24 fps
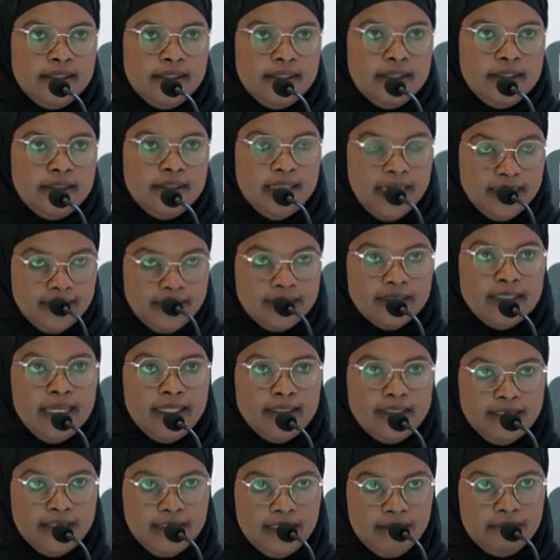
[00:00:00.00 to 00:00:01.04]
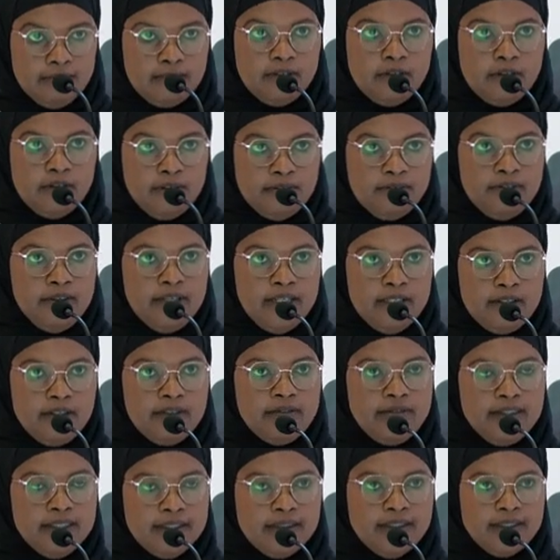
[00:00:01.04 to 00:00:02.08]
That is a conflict
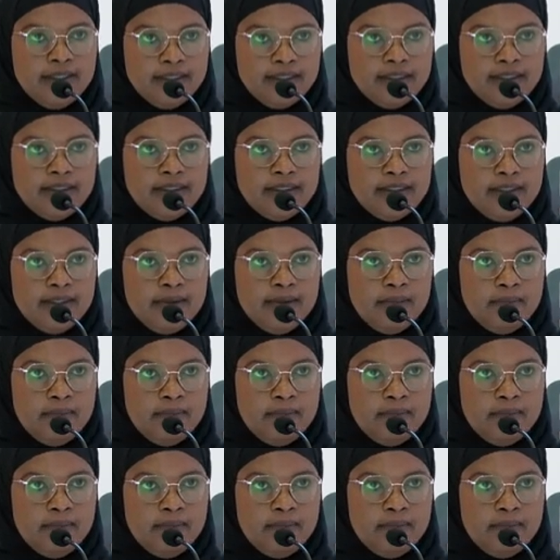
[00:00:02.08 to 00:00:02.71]
of interest.